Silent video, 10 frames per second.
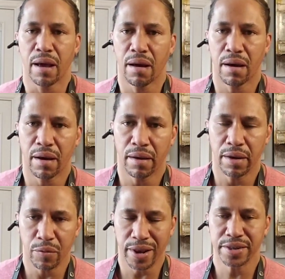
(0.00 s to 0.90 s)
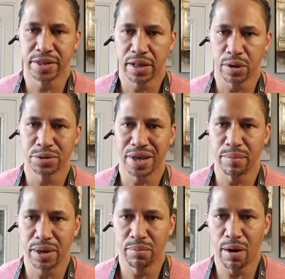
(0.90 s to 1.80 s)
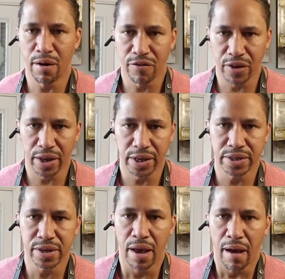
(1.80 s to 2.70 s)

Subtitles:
And when I say close, I mean ball fades.